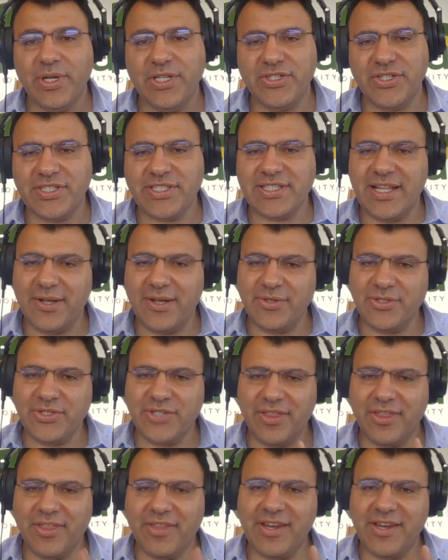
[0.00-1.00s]
We just launched
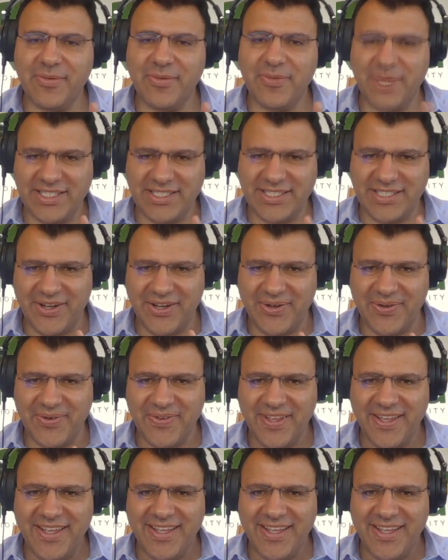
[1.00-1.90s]
it 3 weeks ago.